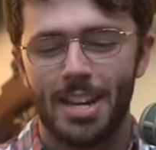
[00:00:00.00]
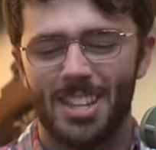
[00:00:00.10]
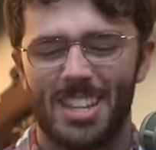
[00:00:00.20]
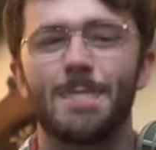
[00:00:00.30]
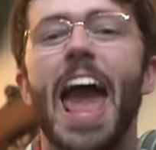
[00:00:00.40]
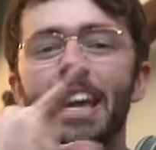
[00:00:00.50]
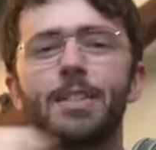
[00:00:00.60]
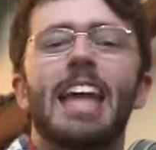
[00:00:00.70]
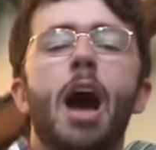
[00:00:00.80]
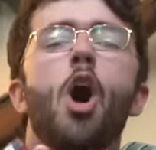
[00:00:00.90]
Like, hey,
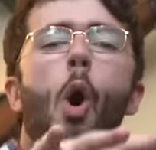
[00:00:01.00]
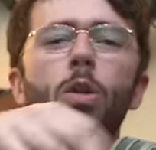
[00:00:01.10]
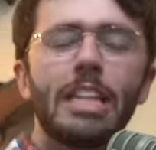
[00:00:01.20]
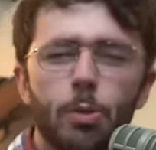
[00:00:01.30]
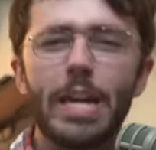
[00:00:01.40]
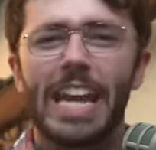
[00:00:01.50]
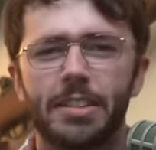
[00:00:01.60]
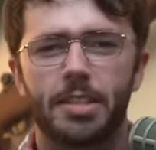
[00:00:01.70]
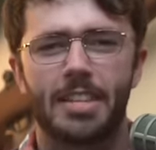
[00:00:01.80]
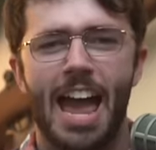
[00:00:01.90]
stop. Only we get
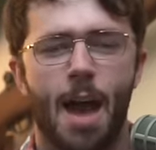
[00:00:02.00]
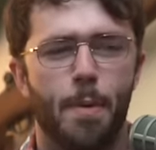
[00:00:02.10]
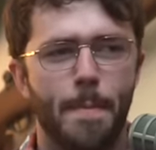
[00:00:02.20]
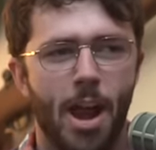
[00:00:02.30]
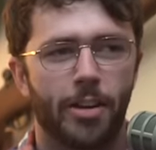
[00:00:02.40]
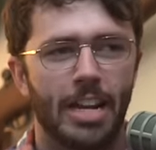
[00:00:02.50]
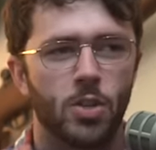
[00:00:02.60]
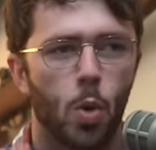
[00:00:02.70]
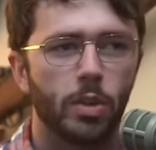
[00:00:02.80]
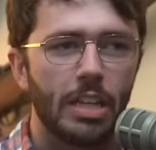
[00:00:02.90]
to psyop
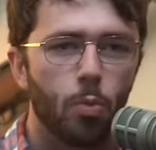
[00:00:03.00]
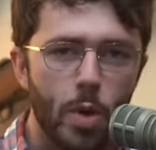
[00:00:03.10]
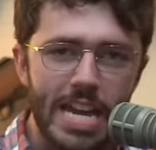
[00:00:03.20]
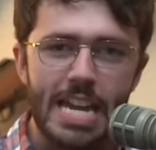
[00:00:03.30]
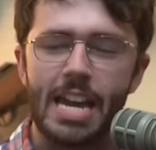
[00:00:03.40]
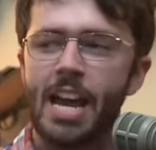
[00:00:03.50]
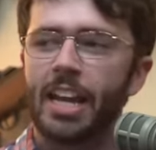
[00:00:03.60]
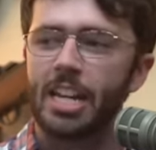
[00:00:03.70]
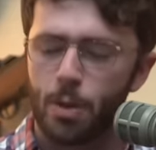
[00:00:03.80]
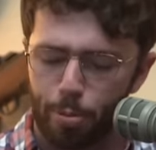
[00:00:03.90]
Americans. Only we
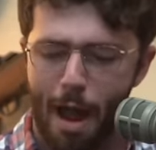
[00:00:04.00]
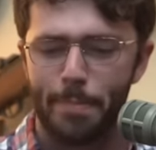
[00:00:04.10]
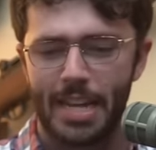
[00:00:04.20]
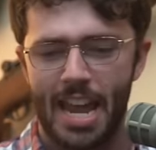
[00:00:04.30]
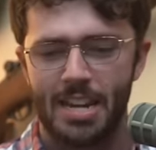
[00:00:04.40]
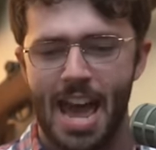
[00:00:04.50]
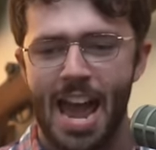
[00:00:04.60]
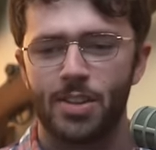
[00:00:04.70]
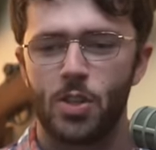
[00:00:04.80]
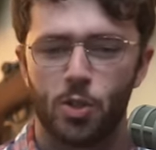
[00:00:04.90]
get to
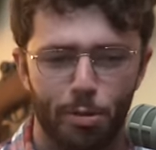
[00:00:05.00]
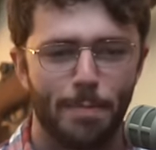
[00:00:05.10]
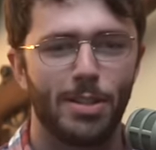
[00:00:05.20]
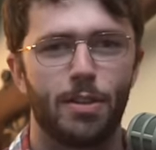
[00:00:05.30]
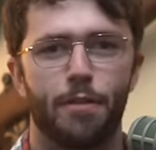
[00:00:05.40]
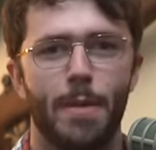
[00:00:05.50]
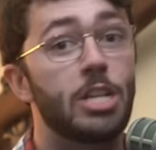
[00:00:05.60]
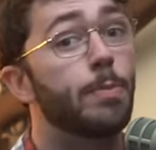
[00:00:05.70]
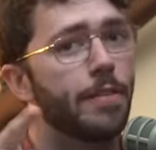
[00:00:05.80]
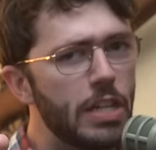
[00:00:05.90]
propagandize and spread misinformation
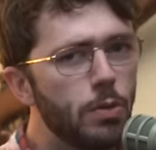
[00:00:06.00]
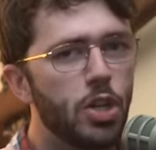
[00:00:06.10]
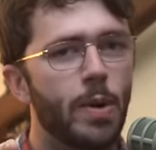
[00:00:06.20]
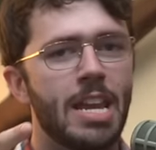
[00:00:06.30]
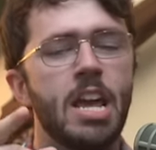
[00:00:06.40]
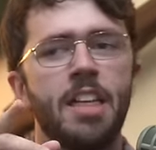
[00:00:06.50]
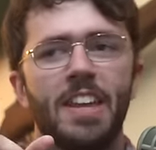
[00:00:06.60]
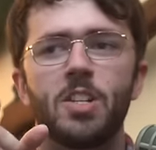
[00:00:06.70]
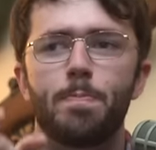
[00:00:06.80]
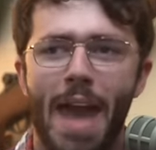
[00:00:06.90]
misinformation. But if you do it,
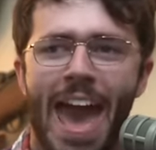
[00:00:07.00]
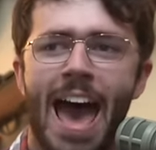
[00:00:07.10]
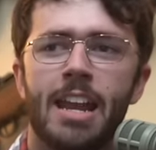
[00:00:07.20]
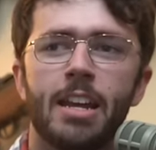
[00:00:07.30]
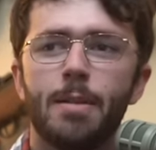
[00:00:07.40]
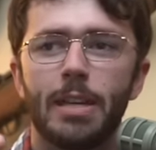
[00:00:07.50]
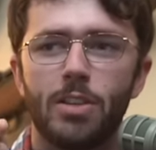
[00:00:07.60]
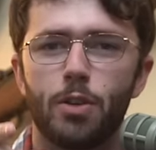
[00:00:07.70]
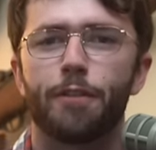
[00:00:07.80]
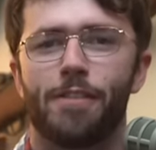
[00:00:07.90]
then it's bad
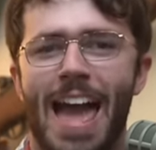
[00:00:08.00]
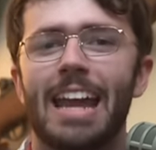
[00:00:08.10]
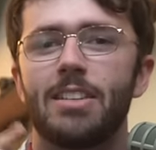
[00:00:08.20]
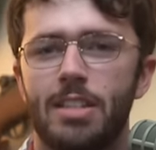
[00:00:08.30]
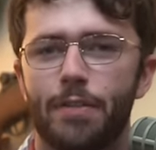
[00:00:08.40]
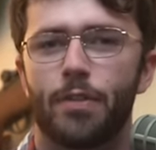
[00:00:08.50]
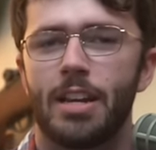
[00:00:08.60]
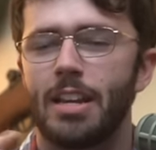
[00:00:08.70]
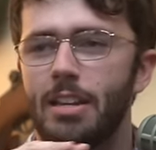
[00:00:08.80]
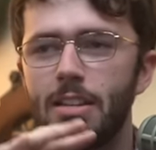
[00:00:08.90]
because your flag is different
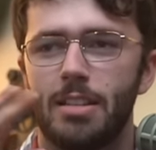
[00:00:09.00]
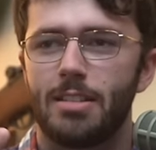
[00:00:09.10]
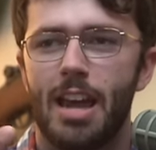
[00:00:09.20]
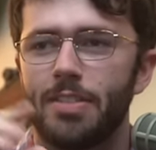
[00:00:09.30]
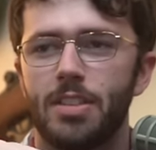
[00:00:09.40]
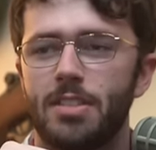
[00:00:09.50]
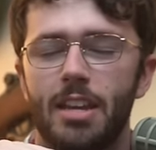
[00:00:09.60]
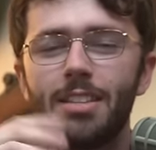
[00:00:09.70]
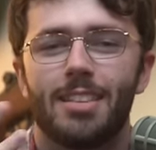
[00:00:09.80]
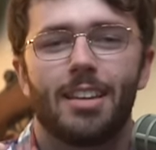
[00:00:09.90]
and it, it's not the same.
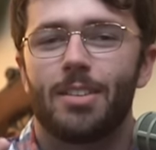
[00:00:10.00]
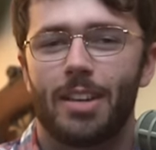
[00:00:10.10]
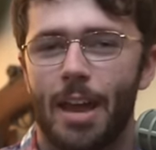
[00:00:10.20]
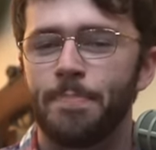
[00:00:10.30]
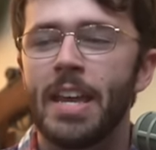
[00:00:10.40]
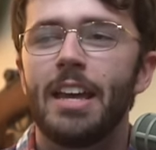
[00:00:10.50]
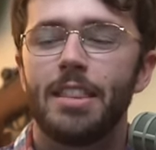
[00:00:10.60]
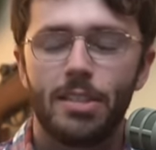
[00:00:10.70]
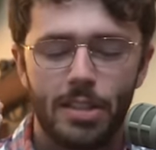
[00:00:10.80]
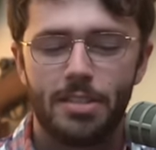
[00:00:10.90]
It's like, okay,
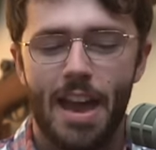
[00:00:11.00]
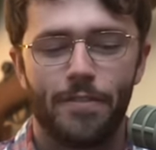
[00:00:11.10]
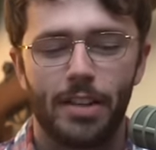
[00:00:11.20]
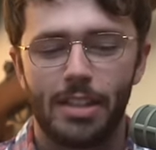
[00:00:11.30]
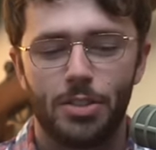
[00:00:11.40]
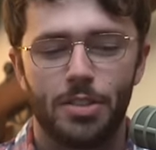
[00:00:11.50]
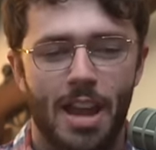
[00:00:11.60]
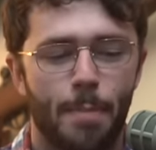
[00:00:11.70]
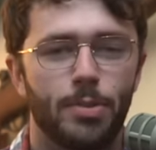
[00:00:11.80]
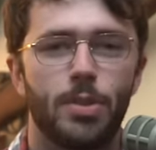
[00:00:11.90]
this is definitely just an
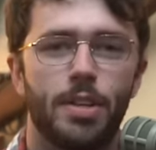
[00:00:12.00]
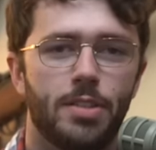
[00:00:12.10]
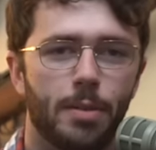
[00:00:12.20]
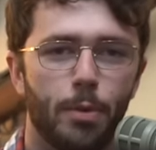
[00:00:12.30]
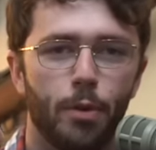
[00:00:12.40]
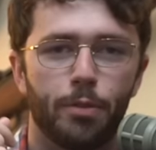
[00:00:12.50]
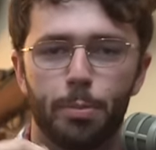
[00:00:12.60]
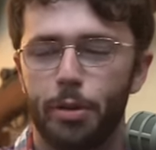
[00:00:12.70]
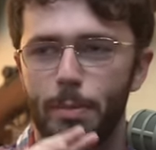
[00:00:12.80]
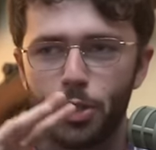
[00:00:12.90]
opportunistic move for
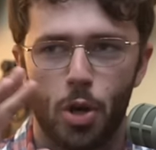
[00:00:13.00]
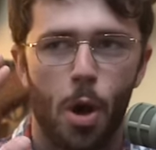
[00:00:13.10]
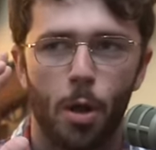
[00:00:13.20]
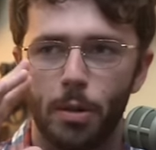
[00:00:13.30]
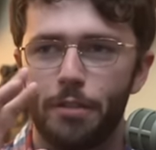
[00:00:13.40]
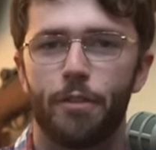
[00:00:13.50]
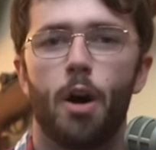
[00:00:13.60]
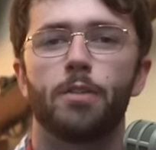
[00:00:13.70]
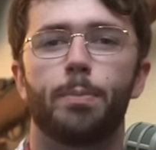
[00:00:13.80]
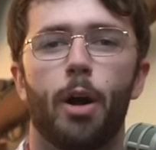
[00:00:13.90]
pretty much all
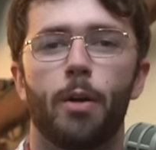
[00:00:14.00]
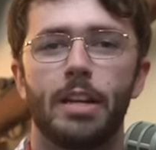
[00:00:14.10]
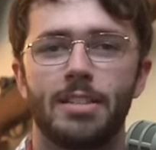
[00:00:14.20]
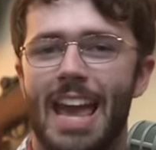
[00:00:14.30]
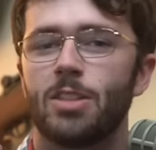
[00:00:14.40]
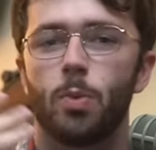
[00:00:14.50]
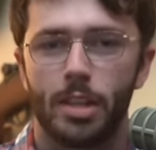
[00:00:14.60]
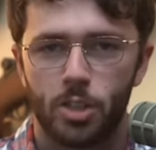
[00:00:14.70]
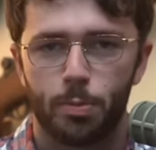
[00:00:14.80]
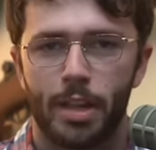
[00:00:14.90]
involved parties, as we'll
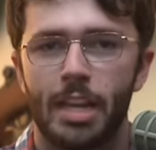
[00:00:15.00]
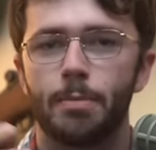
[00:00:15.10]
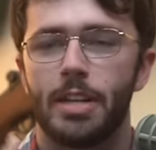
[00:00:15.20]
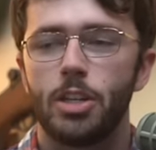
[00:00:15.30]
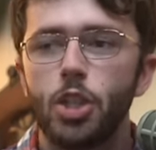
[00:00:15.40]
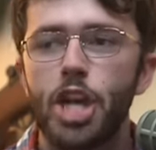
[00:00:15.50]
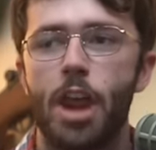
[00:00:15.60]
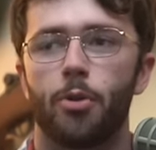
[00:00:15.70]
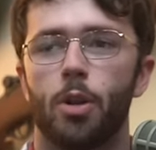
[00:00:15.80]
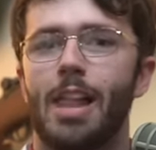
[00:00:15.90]
explain. But in
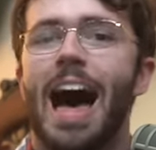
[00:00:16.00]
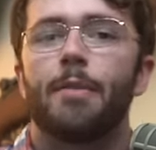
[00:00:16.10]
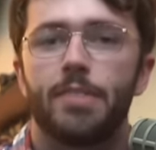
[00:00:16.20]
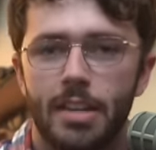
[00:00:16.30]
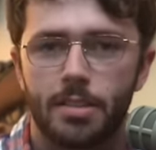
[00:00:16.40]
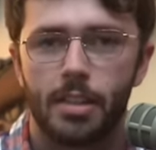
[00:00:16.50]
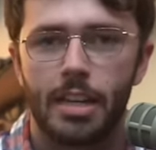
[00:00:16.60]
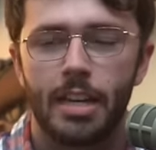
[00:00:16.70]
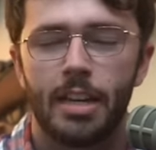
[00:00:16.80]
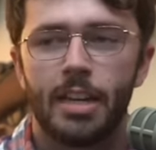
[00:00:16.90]
general,
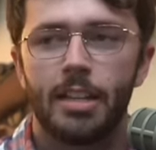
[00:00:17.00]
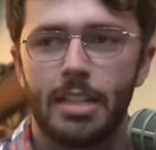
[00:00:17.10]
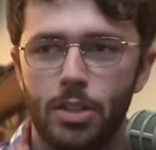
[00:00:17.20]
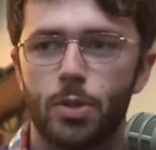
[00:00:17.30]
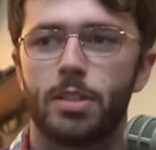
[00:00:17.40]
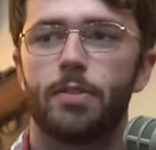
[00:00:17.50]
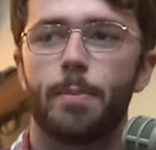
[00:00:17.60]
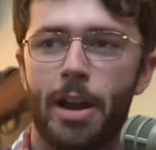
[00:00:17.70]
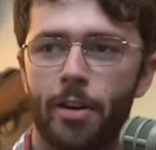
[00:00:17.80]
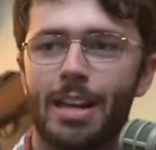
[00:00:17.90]
obviously, the interests of
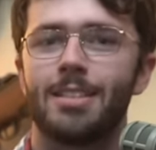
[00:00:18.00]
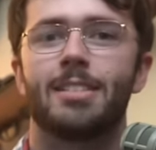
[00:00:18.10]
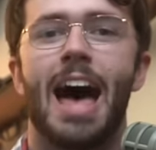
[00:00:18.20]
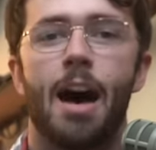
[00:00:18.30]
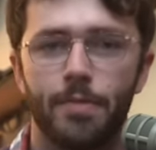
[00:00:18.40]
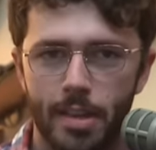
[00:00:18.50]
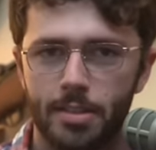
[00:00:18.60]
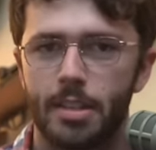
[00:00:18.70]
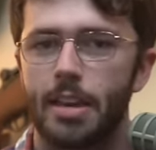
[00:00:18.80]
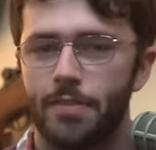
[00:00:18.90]
Americans
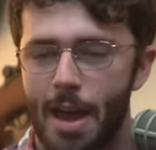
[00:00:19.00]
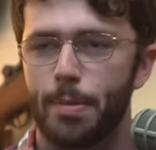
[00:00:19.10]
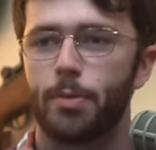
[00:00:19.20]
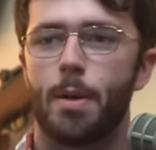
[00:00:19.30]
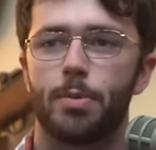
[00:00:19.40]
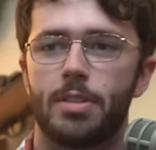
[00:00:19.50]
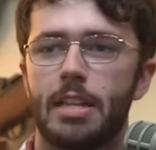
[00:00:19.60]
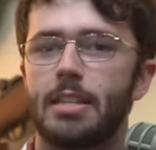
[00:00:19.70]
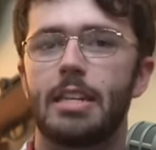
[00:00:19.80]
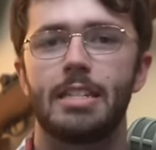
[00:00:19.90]
obviously have not been
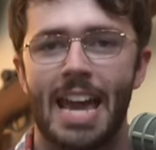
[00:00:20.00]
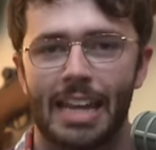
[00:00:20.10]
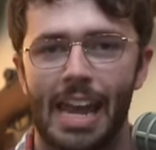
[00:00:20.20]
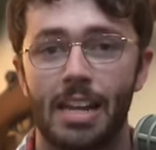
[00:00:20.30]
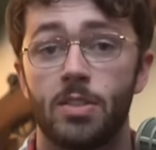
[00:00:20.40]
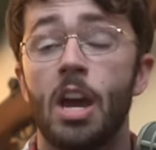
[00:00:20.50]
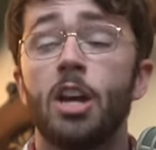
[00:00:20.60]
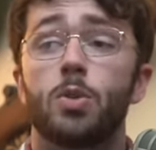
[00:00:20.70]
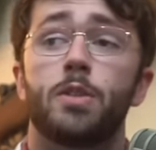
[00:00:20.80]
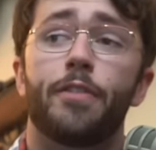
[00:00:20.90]
represented in decades.
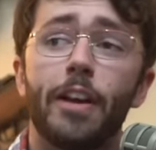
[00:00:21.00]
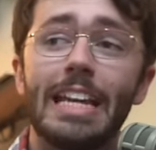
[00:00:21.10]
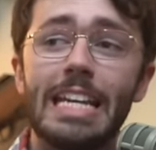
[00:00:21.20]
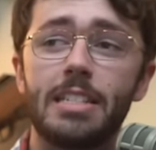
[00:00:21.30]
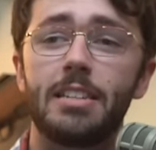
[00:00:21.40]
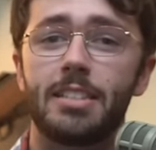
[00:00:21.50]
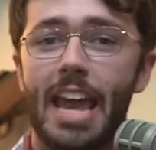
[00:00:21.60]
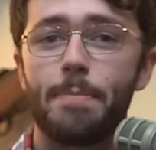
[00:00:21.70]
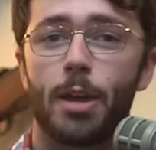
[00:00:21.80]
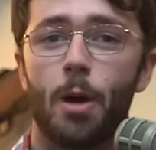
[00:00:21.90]
So it's a very easy
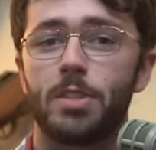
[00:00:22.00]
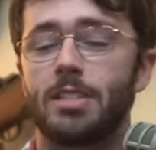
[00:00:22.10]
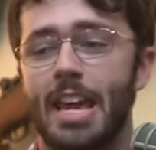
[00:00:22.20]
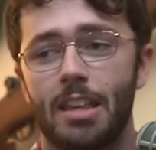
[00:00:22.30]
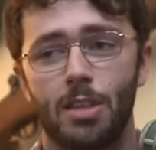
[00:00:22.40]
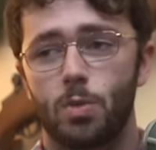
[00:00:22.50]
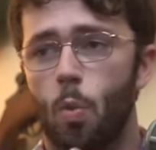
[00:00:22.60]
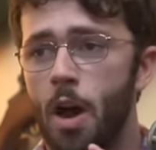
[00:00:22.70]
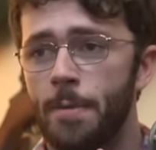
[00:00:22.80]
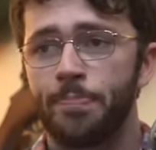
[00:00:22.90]
scapegoat to take this
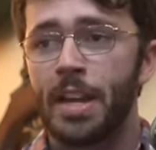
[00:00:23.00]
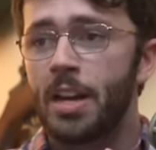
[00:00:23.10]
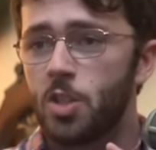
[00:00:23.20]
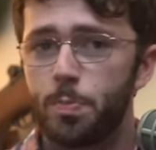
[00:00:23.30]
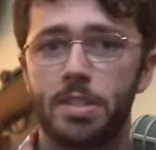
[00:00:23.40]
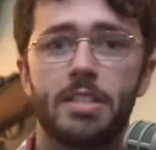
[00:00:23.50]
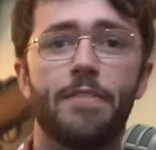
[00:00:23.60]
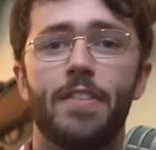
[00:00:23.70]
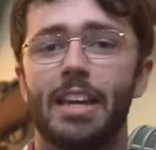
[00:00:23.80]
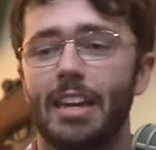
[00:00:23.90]
one
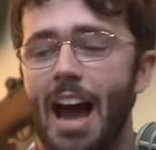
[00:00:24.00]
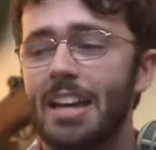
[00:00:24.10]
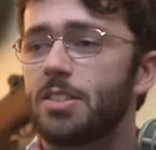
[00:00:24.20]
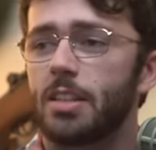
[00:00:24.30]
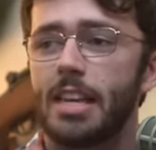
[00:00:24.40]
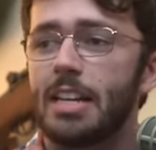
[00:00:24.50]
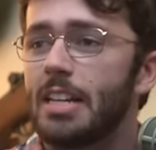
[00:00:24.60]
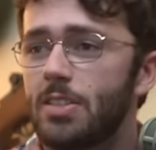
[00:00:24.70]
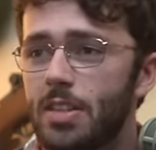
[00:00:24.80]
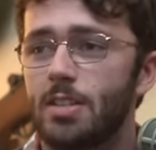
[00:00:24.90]
specific isolated
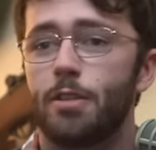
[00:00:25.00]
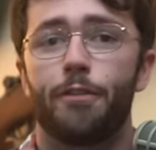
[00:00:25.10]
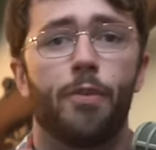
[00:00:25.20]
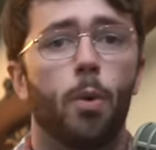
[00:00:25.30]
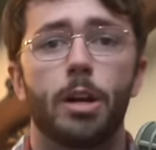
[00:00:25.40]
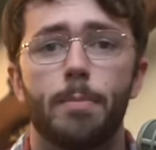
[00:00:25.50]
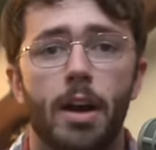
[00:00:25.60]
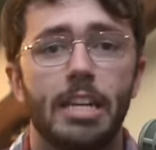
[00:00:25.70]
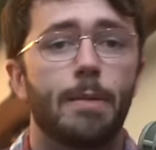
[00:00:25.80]
instance of foreign money